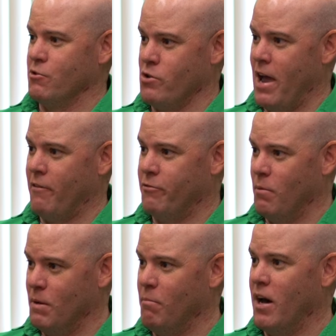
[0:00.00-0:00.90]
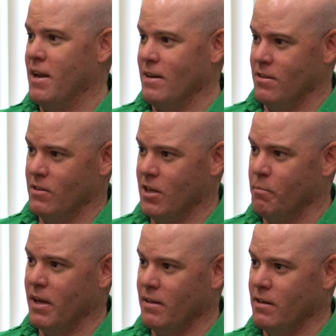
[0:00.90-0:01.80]
of the shaft from the butt end to the
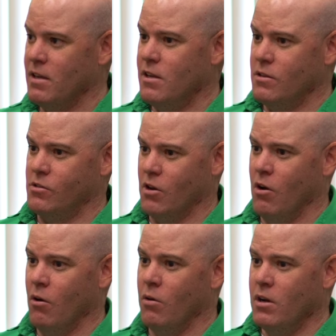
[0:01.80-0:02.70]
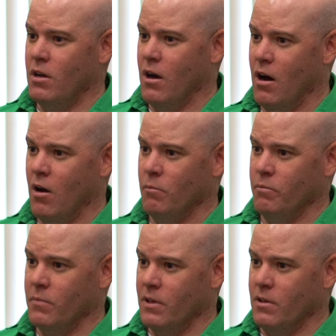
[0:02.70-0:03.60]
tip end. So,
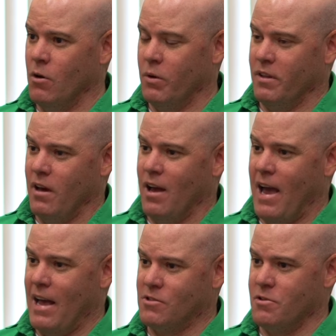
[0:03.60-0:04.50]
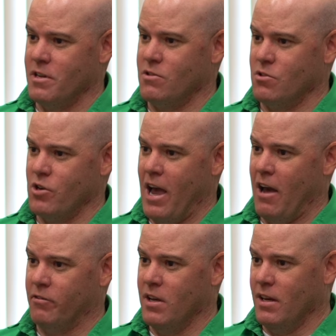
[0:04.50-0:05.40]
you know, with a hazardous
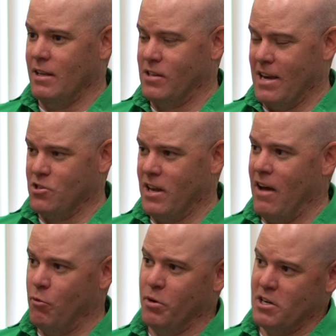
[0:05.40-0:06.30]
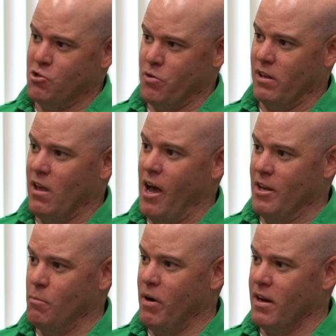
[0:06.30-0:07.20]
shaft, it's actually going to have a pretty straight
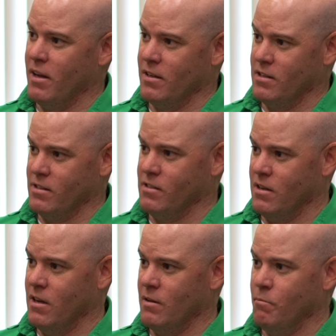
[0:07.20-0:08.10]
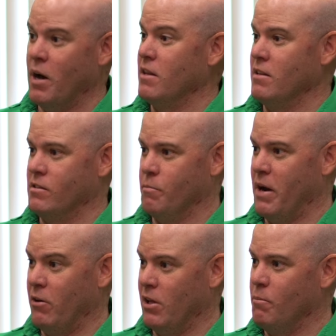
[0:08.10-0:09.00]
line in the butt end because it's a
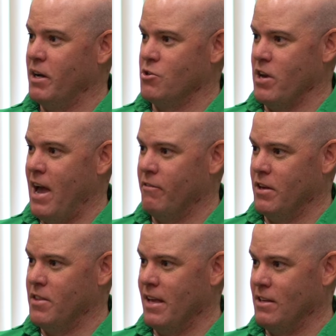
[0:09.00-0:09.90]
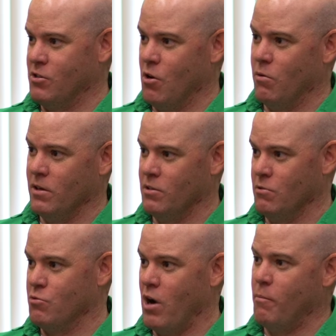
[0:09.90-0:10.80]
parallel butt shaft, and then it's going
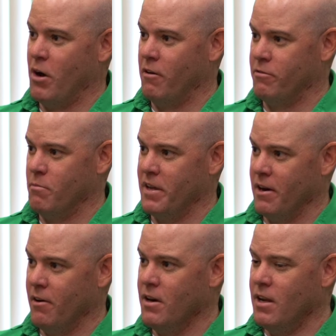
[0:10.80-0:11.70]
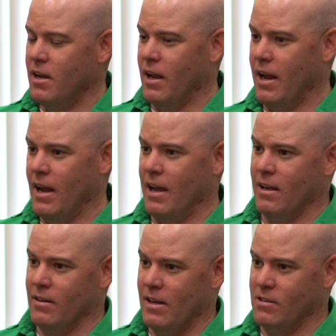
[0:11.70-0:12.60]
to drop off from there.
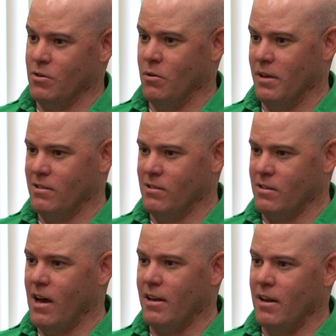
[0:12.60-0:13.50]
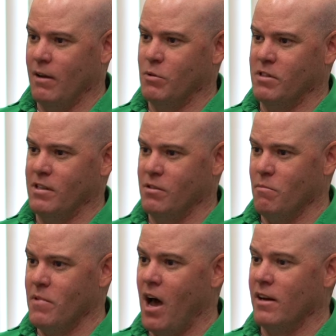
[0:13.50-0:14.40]
And then it's got, I would say,
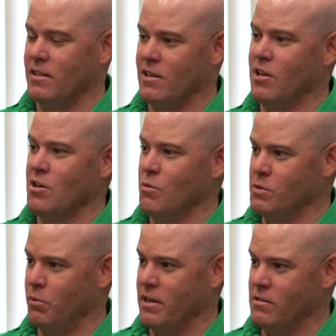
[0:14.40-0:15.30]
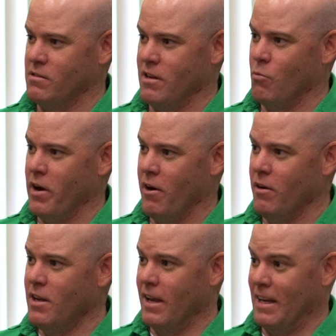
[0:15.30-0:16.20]
some non-continuous places in it
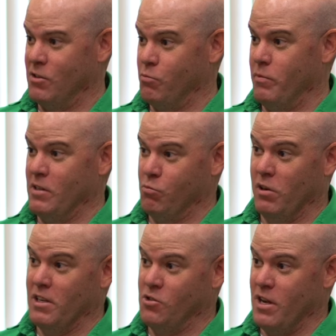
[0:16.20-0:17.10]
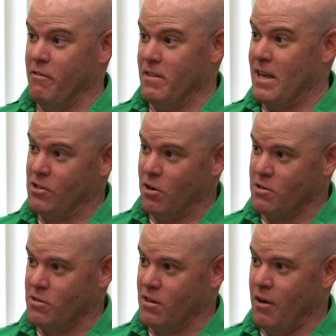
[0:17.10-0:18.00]
where it's really stiff, and then it
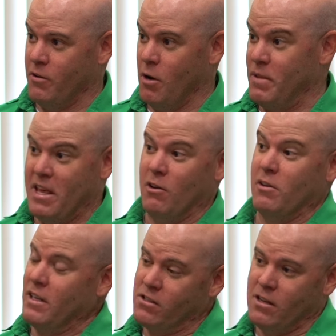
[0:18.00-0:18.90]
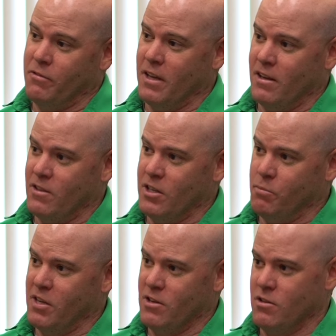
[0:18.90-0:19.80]
starts to soften up, and then it'll get stiff again in the
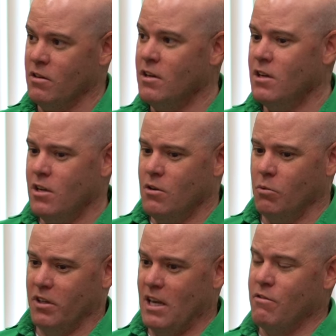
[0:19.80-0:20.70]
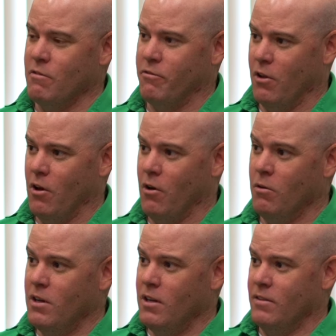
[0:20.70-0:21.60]
tip section. With
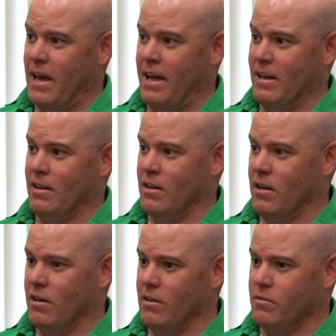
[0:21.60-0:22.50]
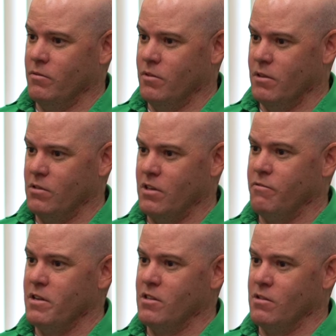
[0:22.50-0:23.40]
Evenflow, that the
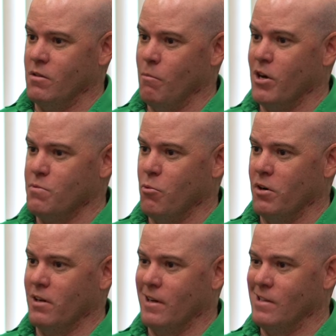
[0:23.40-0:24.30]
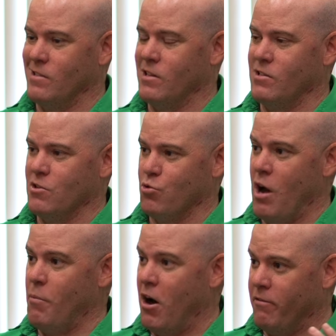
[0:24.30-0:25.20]
stiffness is a much more consistent
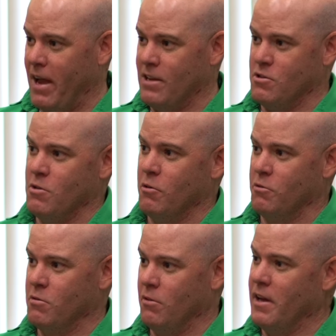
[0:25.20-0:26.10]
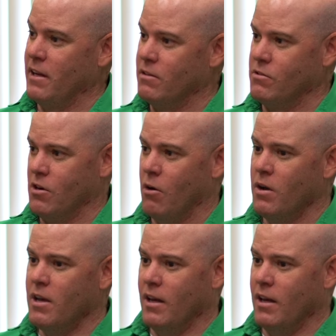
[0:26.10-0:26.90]
drop-off as you go through the length. So